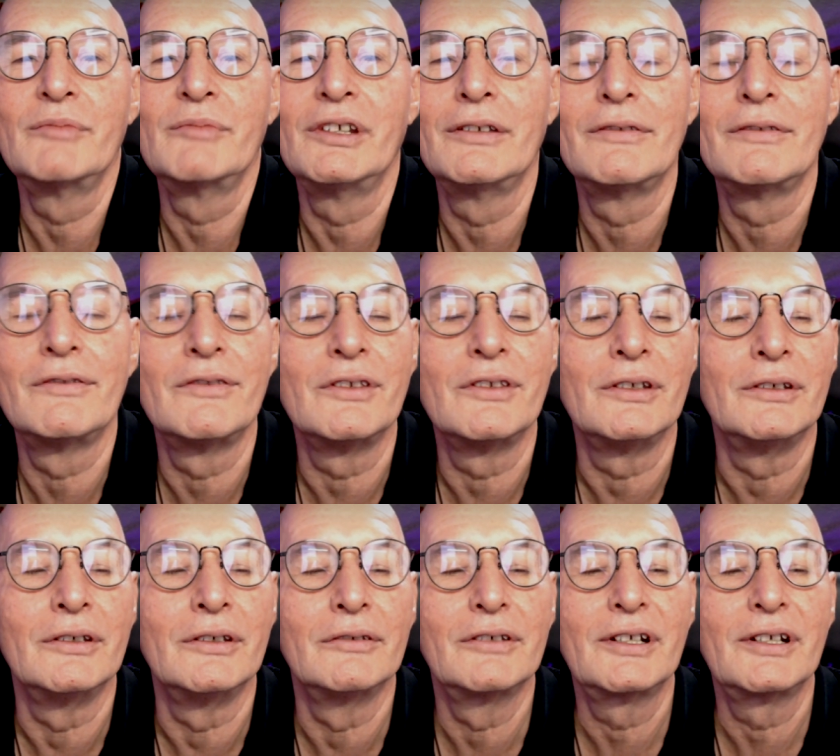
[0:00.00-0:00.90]
means
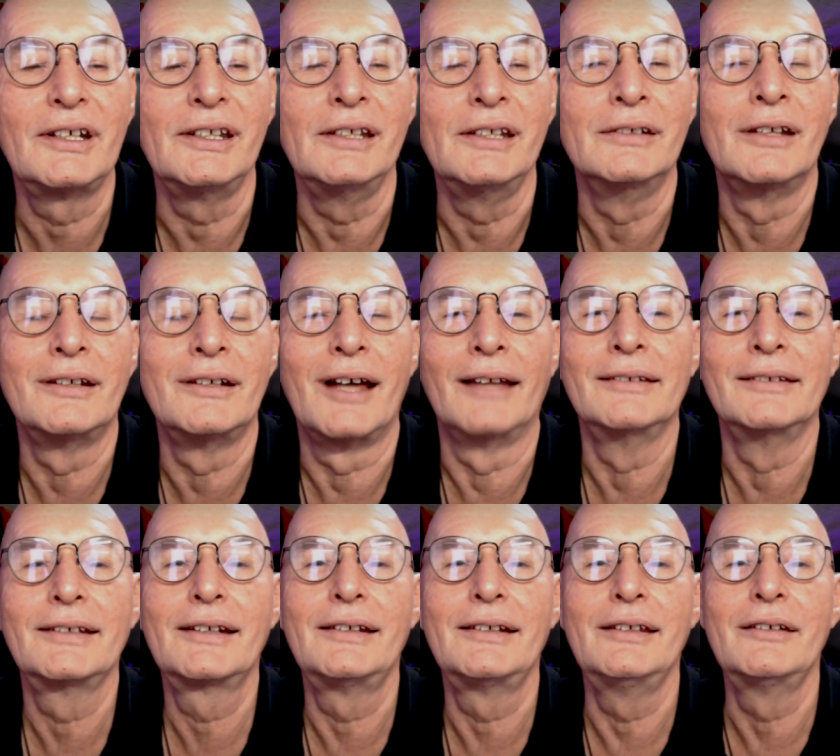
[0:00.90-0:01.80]
the clean and
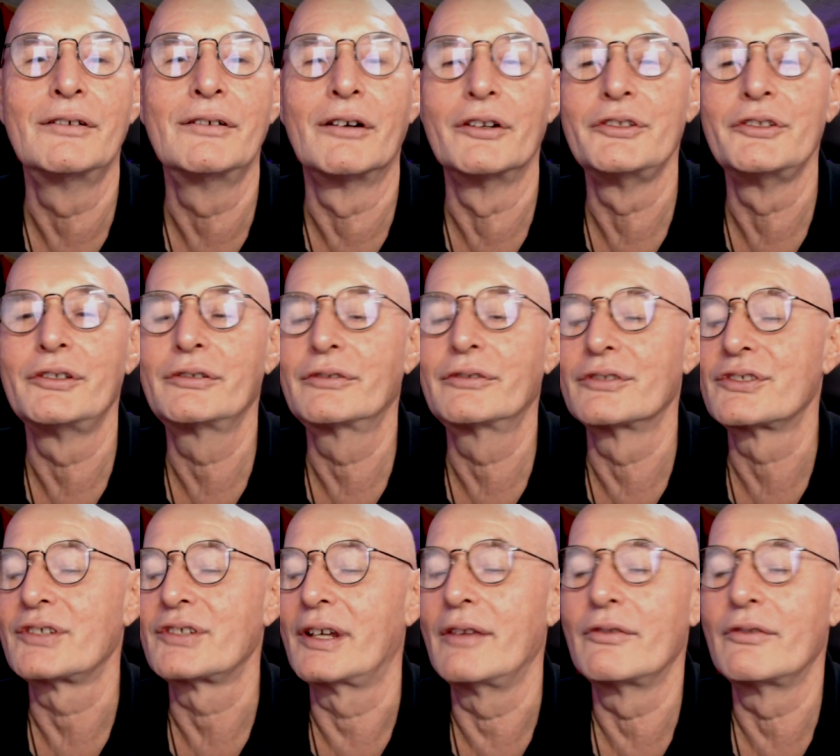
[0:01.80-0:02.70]
unclean, or you could
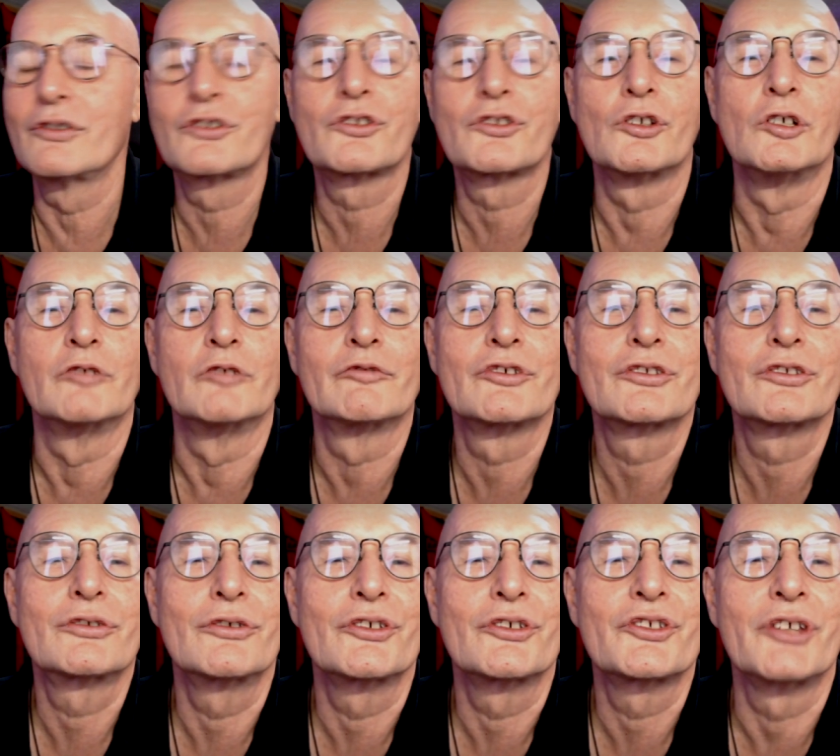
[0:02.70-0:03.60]
say the service
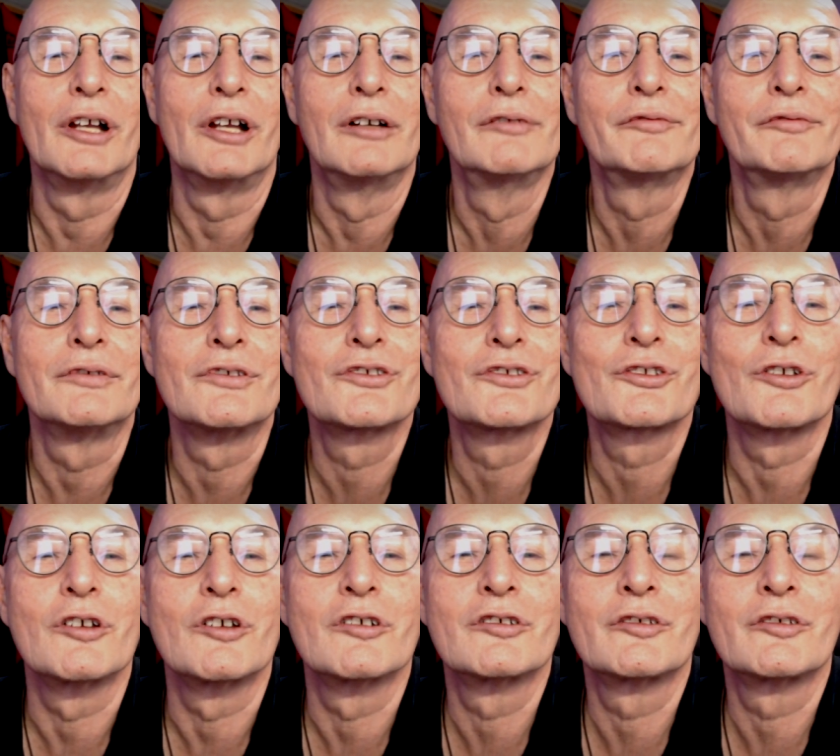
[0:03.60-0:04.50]
to self and
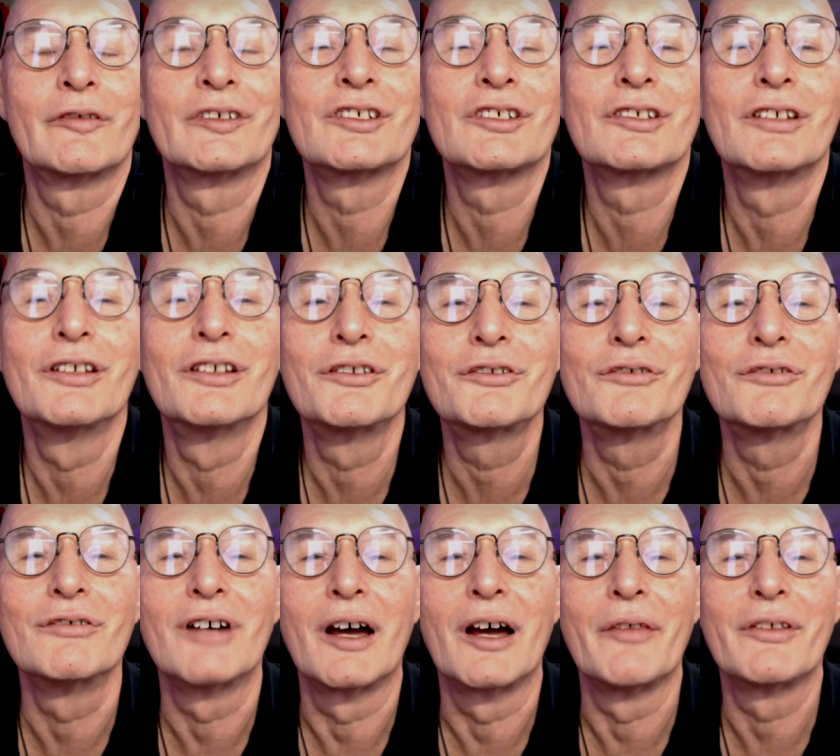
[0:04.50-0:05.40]
service
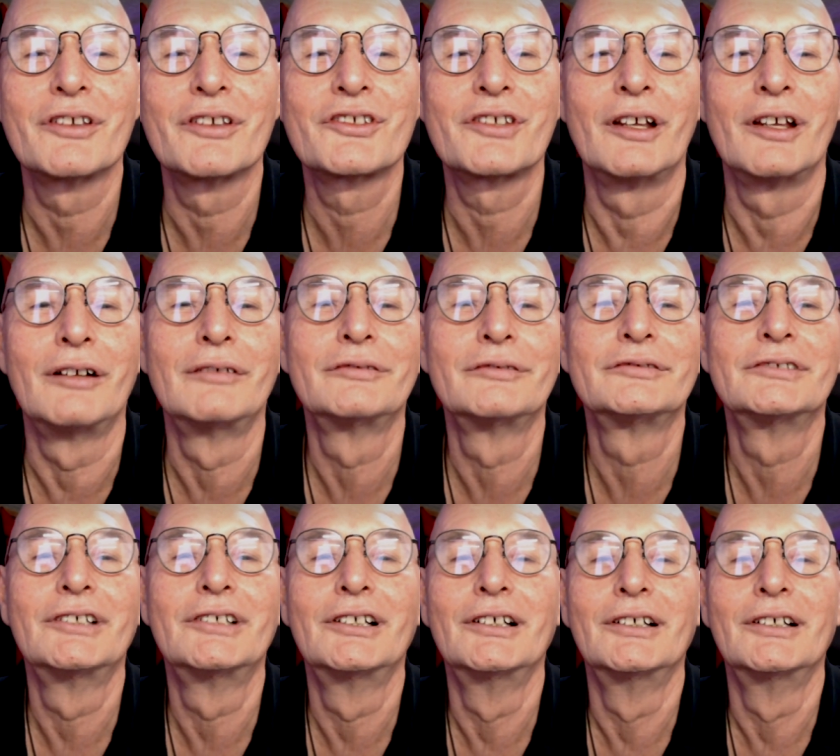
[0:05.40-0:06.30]
to other self,
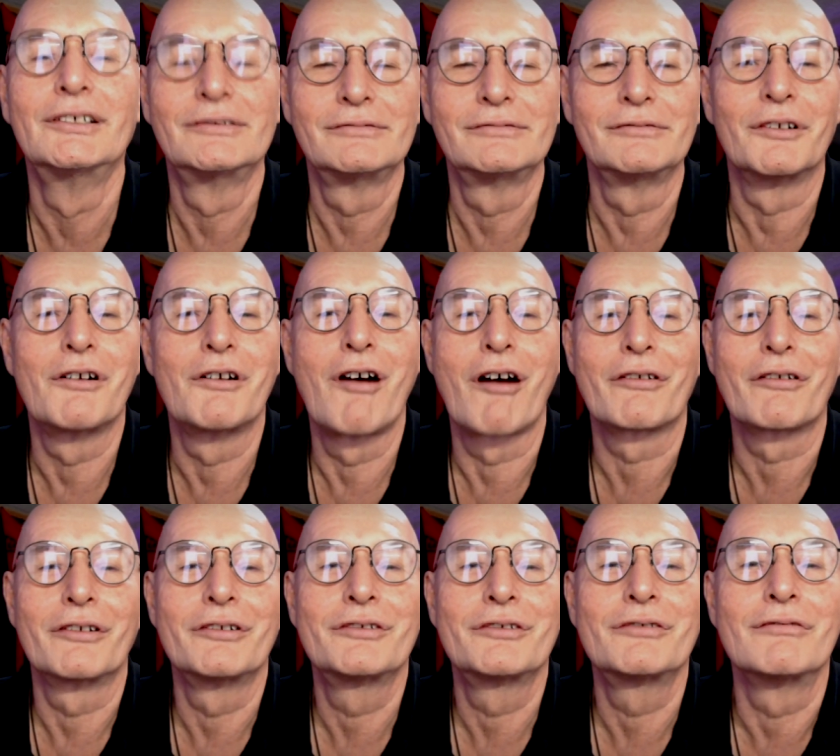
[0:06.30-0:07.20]

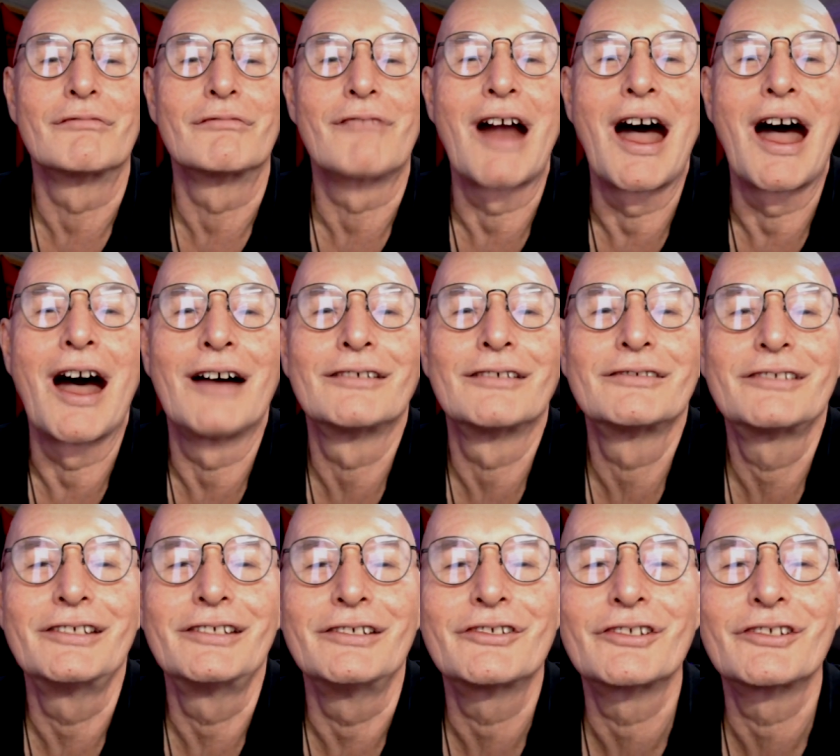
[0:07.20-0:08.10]
according to Ra
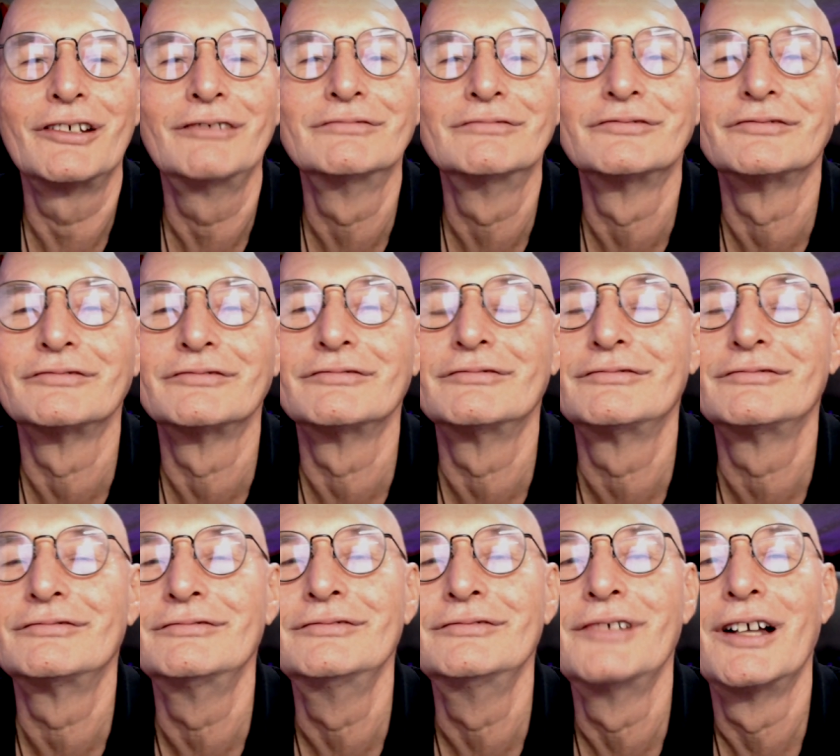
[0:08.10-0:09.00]
teaching. Mm
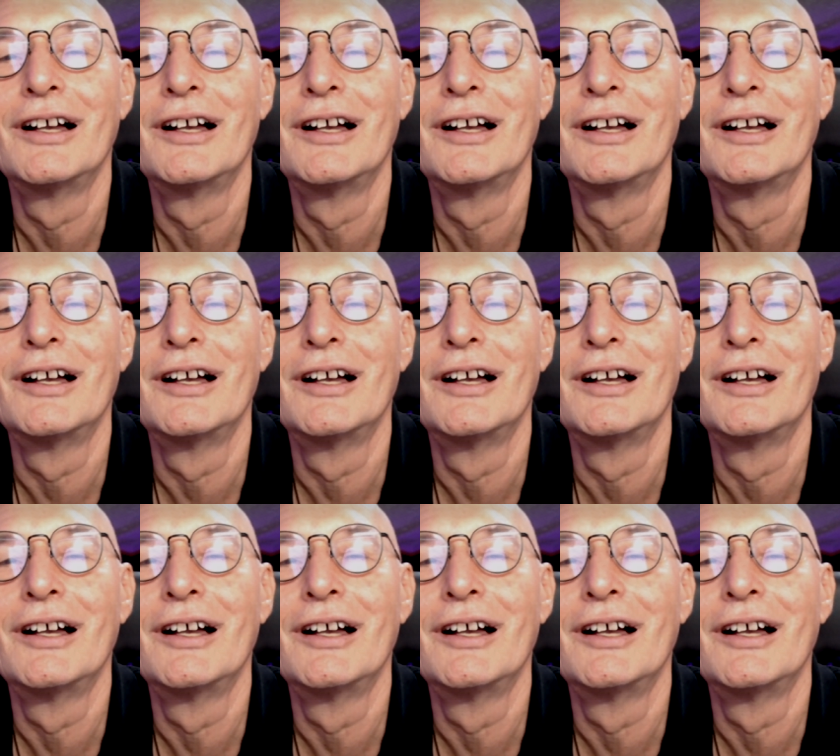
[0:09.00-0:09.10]
-hmm.